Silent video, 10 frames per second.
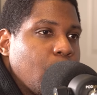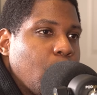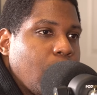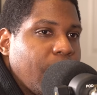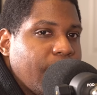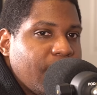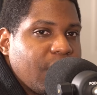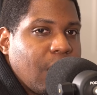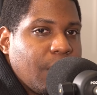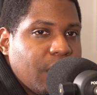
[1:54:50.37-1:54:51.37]
know why
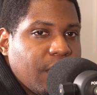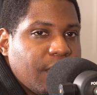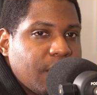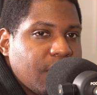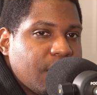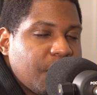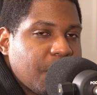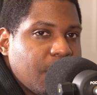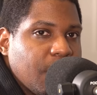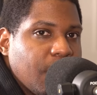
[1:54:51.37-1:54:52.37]
Konami thinks that such
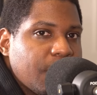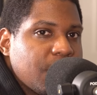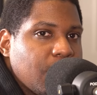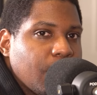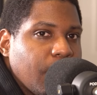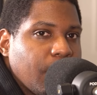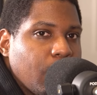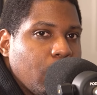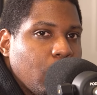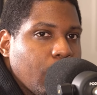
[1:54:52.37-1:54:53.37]
a thing isn't like
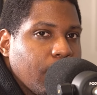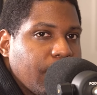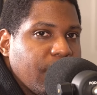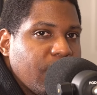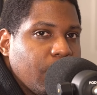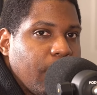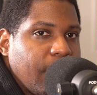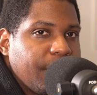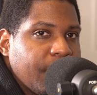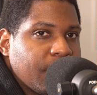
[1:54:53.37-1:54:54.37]
worth it. Why
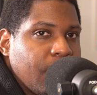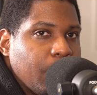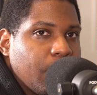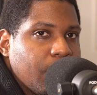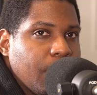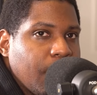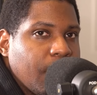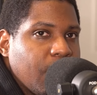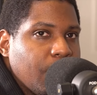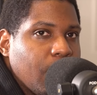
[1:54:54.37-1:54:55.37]
they think that wouldn't make
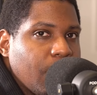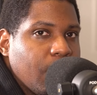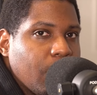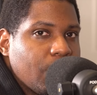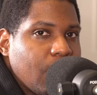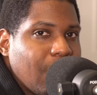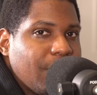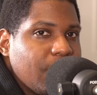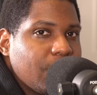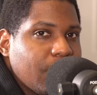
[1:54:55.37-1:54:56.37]
any money or drive
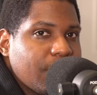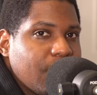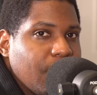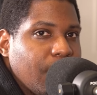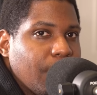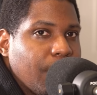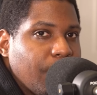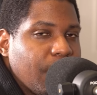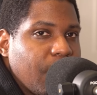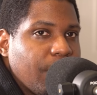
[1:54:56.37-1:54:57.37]
interest. But I
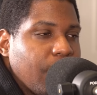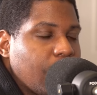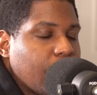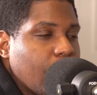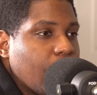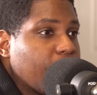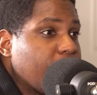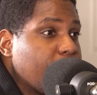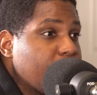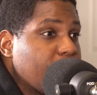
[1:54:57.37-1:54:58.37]
mean, every other card
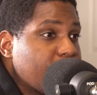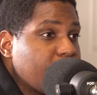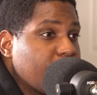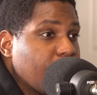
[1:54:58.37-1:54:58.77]
game does it.